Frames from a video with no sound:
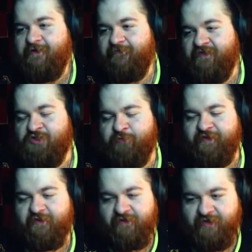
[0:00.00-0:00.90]
This
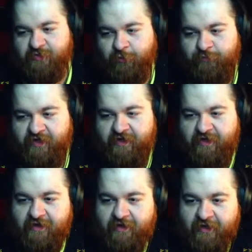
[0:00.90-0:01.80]
will
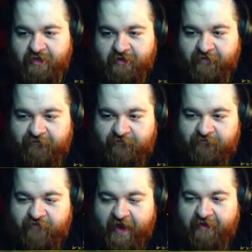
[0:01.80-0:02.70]
be the
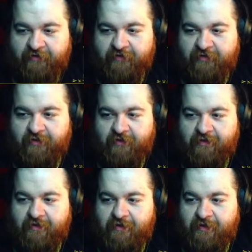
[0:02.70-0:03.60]
final
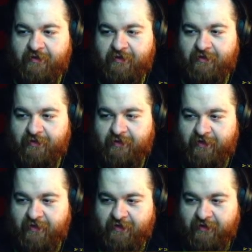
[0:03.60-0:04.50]

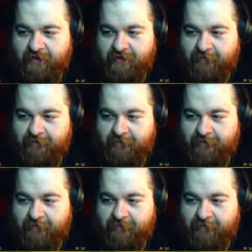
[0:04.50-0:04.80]
uh